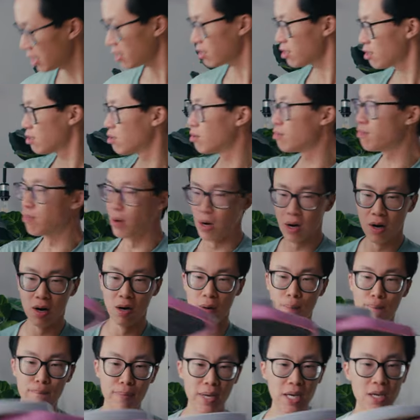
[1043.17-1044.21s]

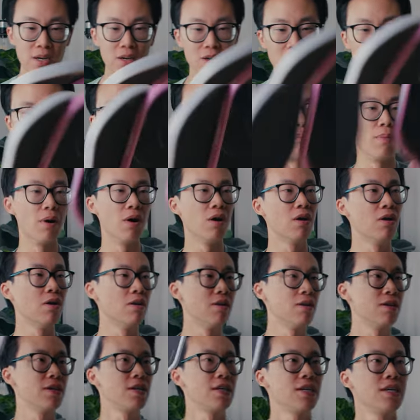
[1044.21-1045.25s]
pickleball,
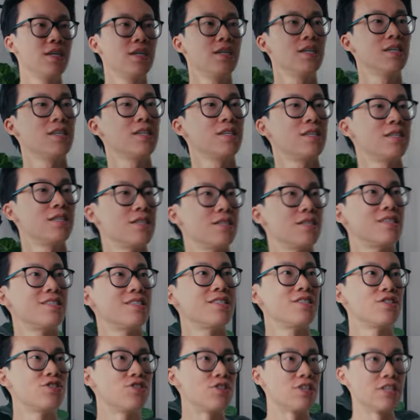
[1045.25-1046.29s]
pickleball.
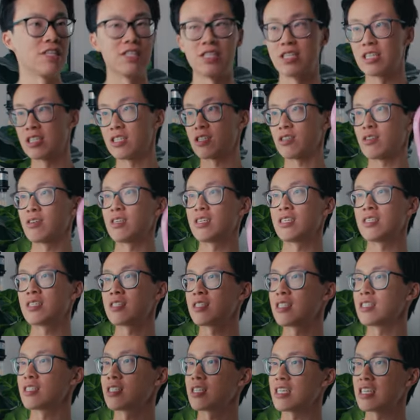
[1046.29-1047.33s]
Jesus
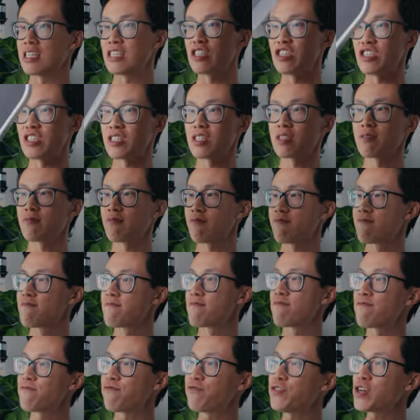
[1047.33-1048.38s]
Christ, this thing just
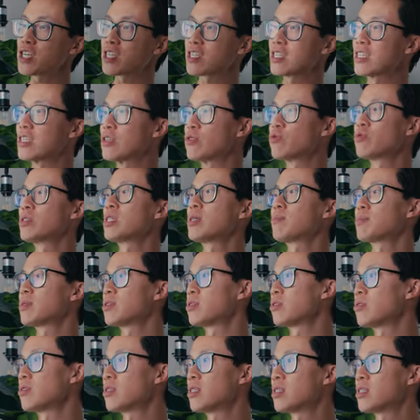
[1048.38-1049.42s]
freaking rips,
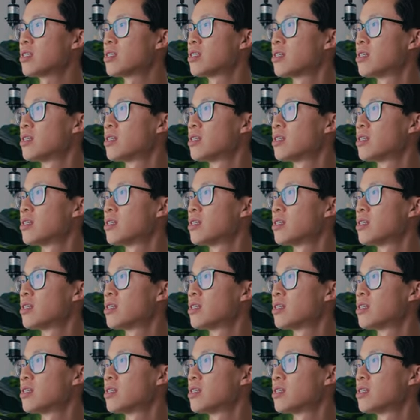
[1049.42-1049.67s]
dude.